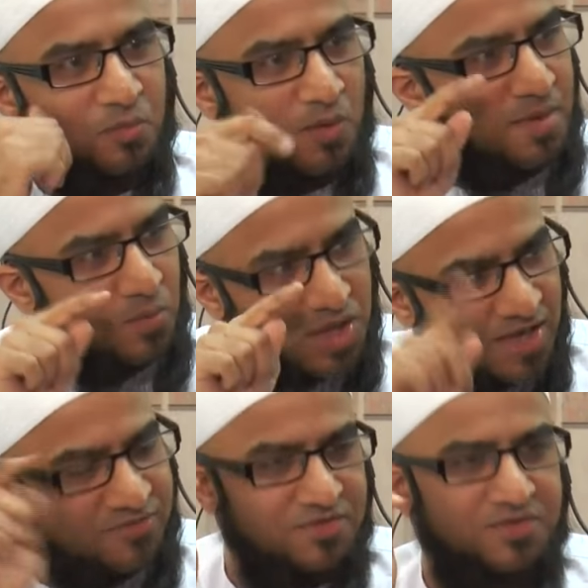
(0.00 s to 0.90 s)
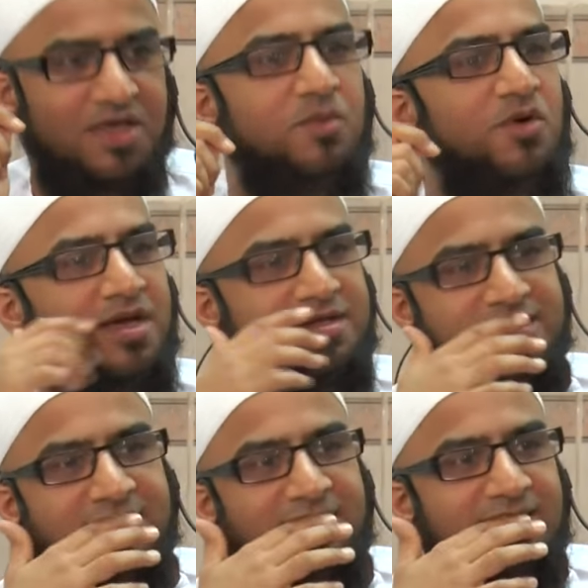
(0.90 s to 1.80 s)
Women will have definitely more
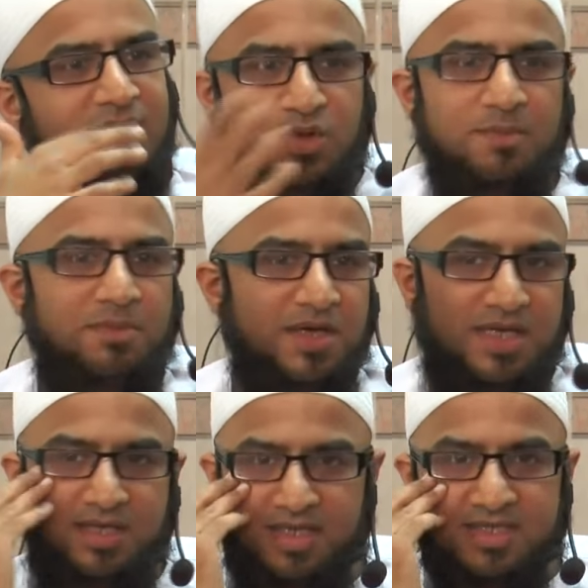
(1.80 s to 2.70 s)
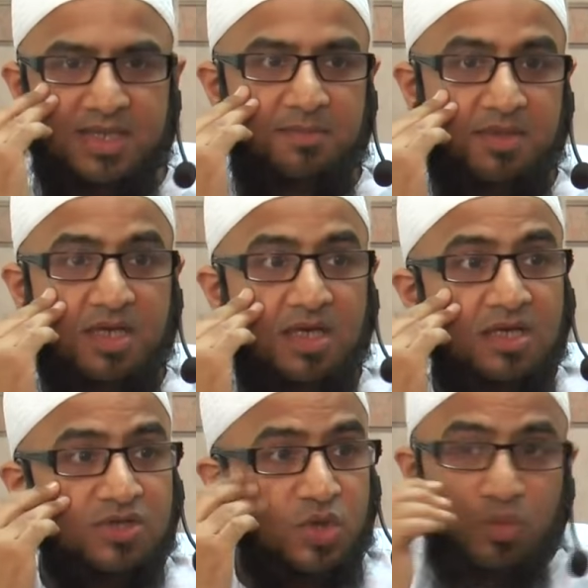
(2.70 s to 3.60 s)
rights. He couldn't bring any other example.
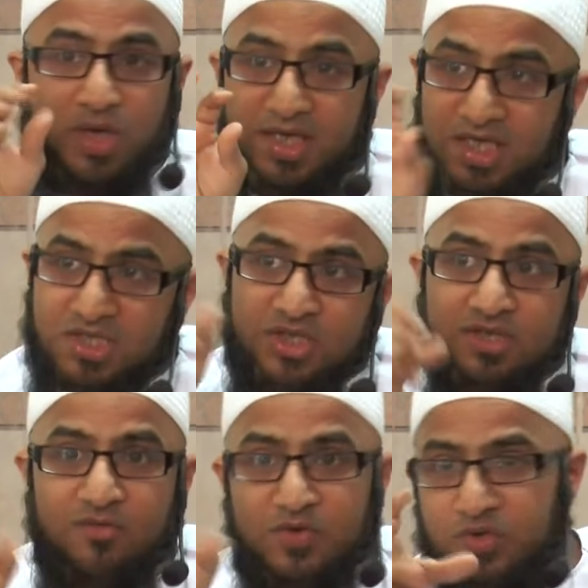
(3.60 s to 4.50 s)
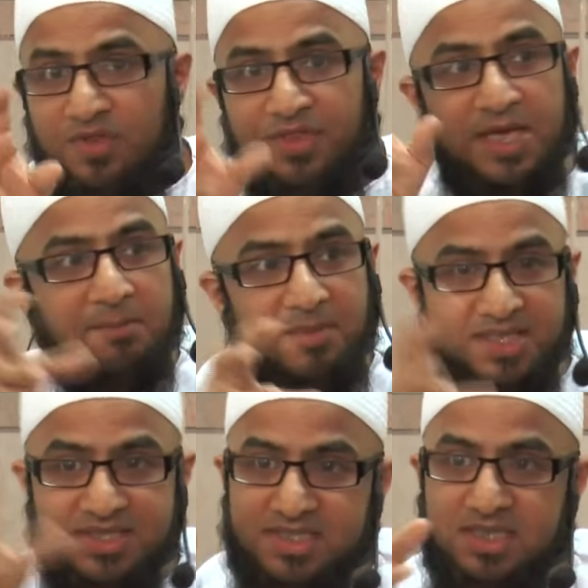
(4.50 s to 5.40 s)
So each individual thing
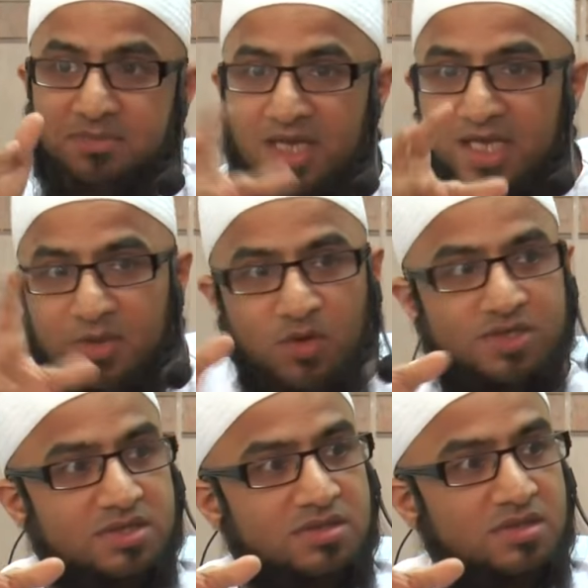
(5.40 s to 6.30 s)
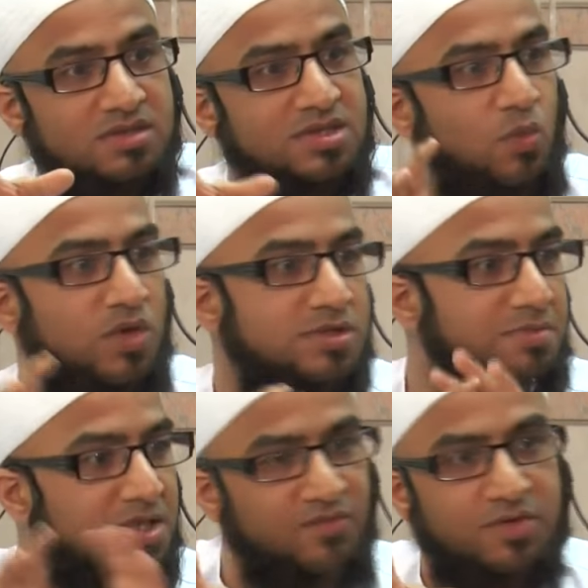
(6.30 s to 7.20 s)
might seem like what? Someone's
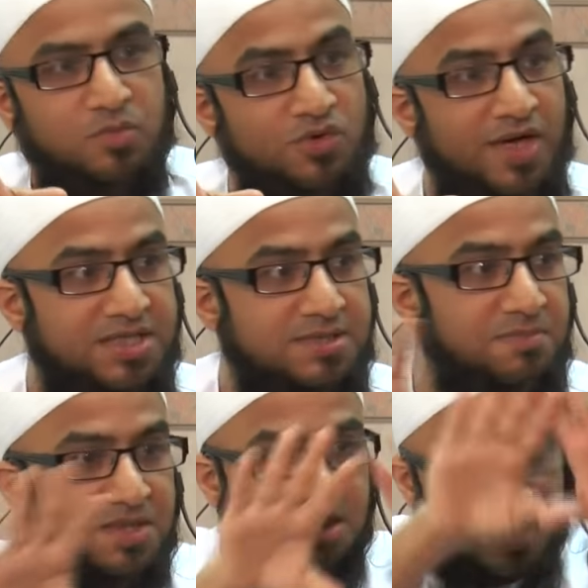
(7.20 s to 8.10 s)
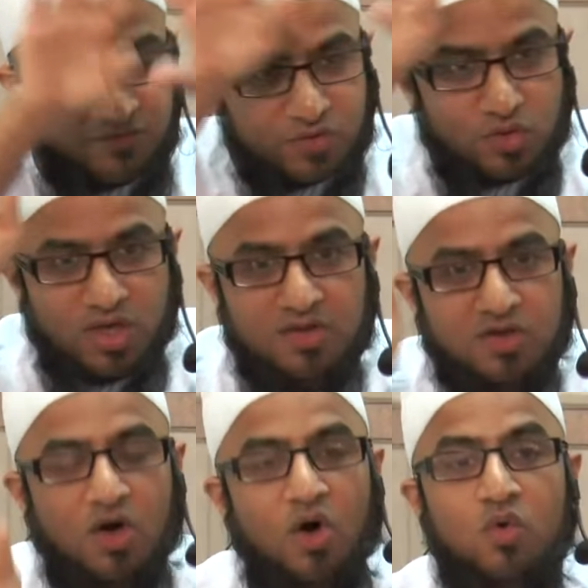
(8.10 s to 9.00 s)
been given more rights. But if you look at
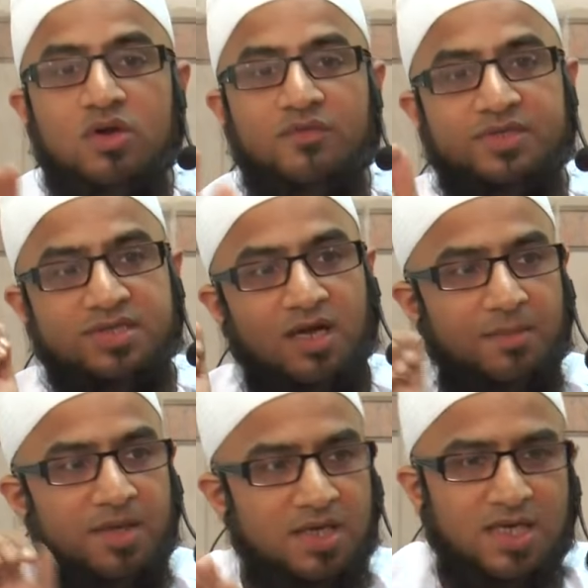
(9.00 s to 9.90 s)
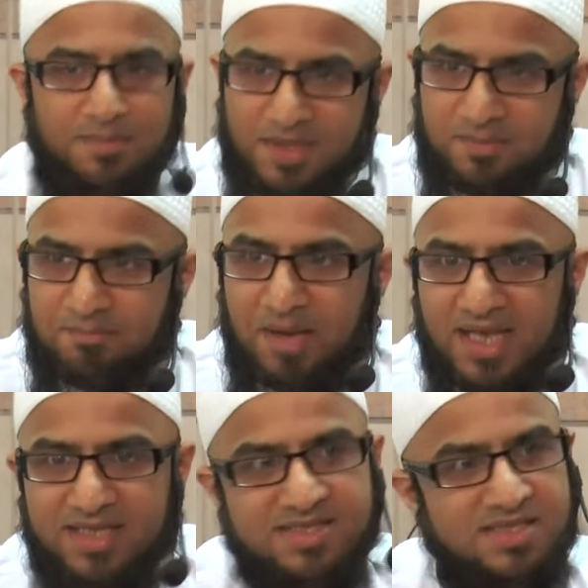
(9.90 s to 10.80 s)
the whole of Islam, it
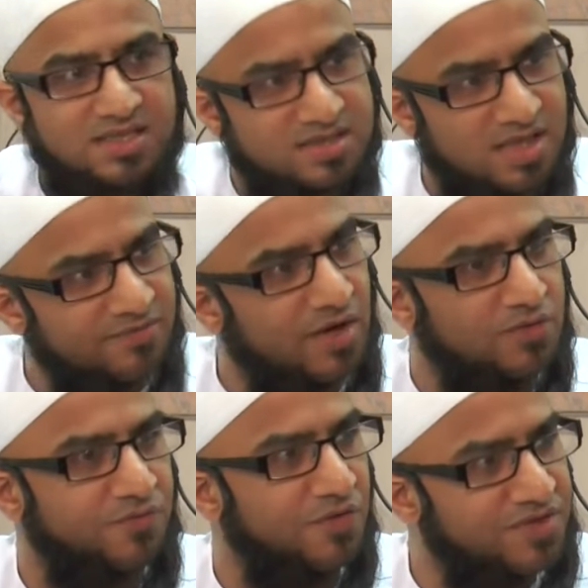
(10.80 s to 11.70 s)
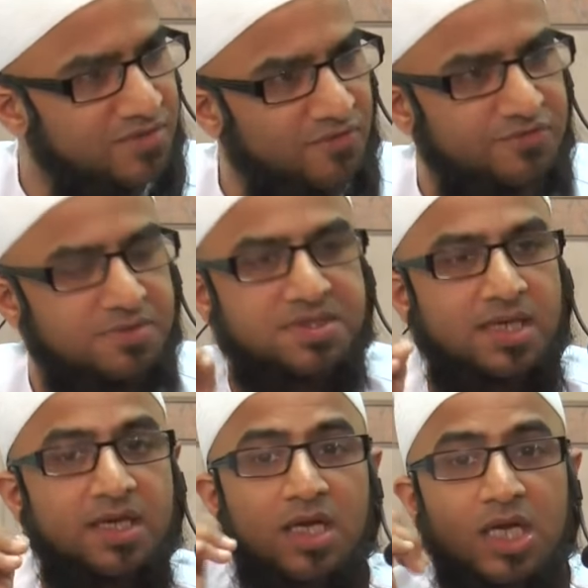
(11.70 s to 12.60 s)
balances itself out,
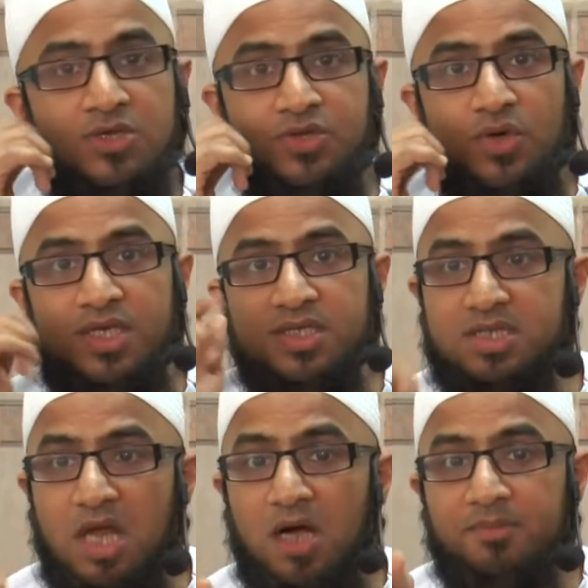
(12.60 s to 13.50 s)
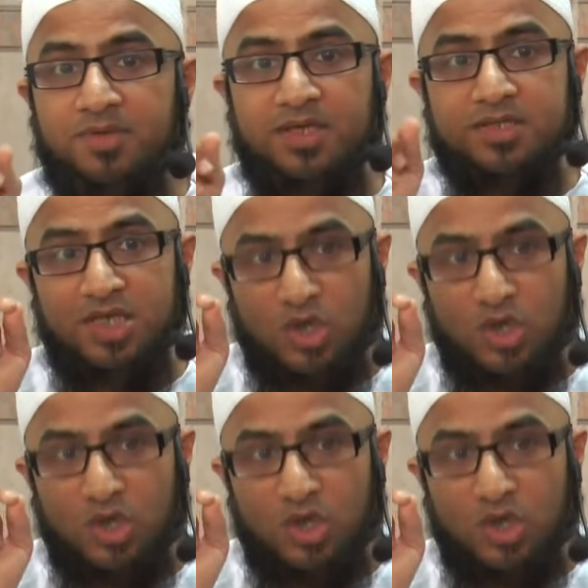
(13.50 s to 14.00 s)
50-50%. So in Islam, there is